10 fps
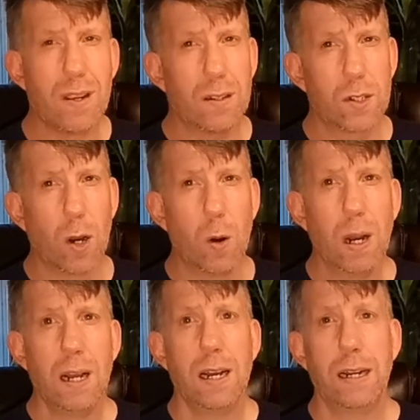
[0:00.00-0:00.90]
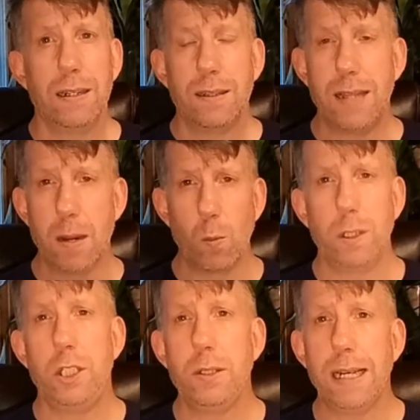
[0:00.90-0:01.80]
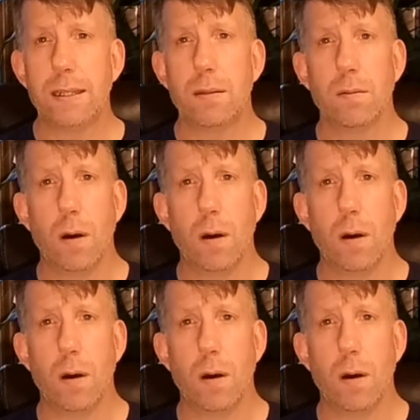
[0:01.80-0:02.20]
So then once you get